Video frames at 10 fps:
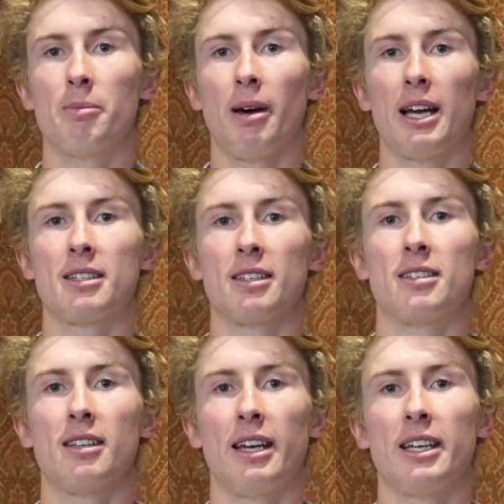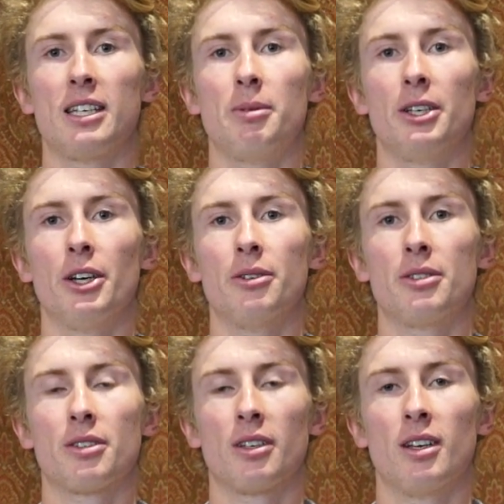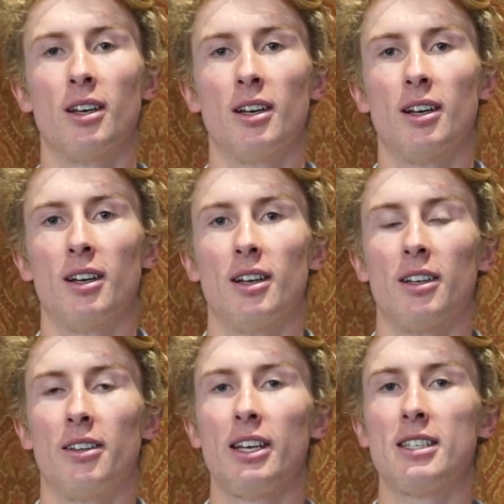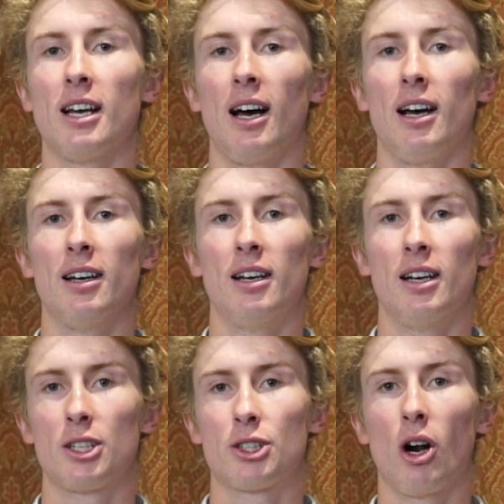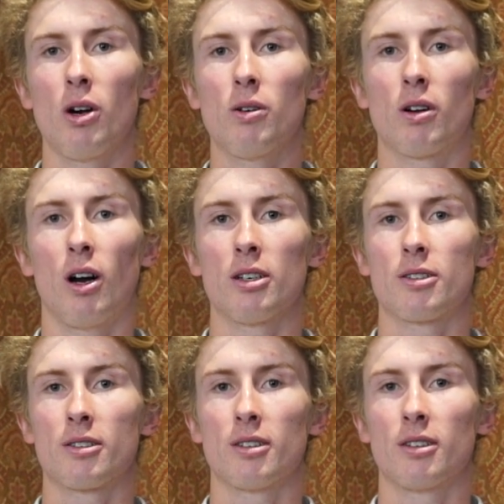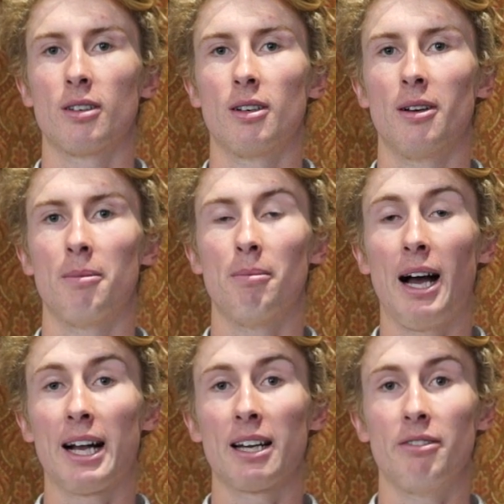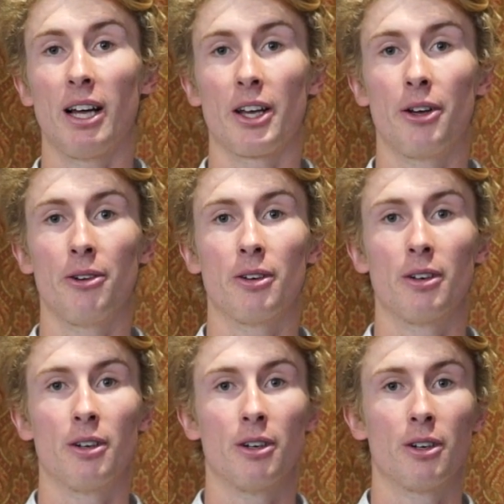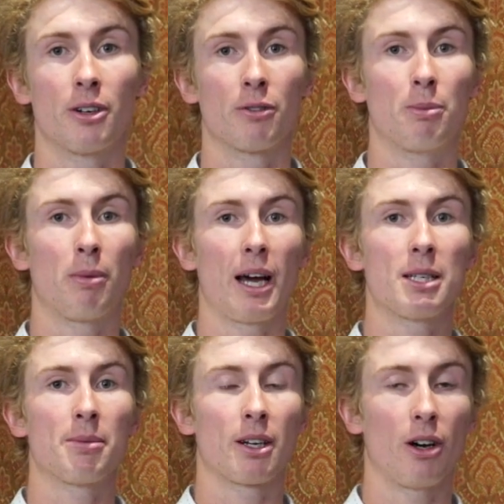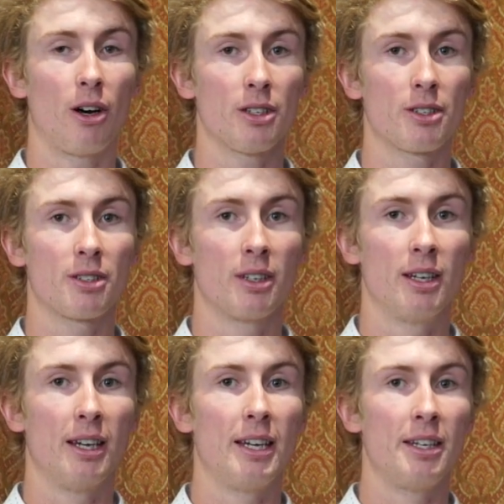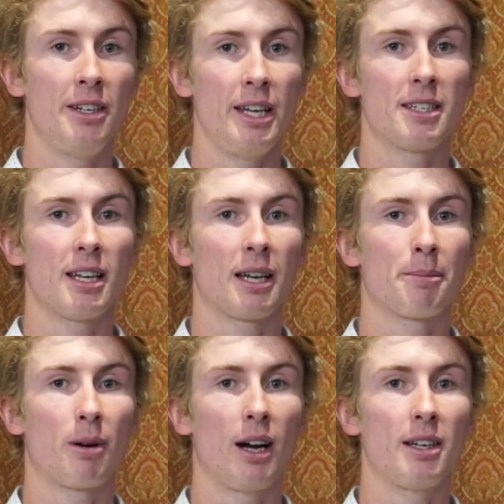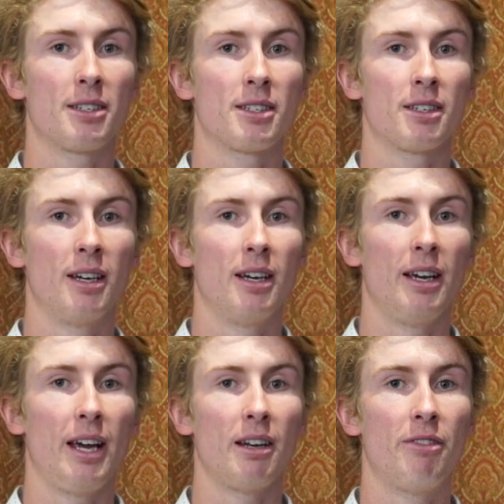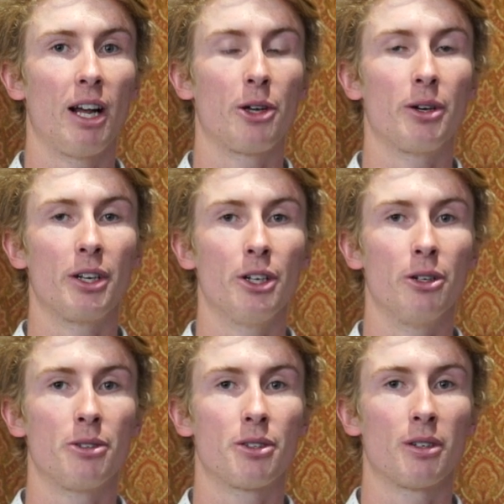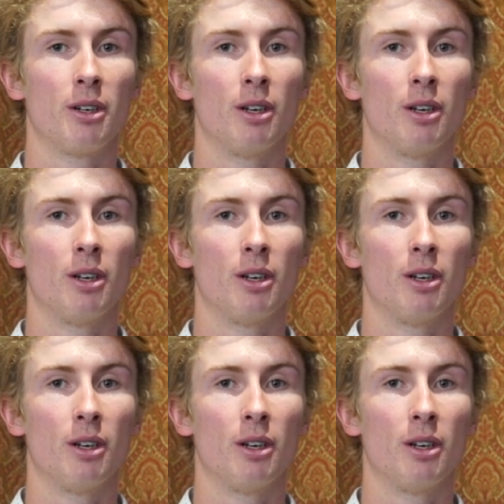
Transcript: bases that need to be used. These are historical cost, market value, replacement cost, net selling price, and value in use.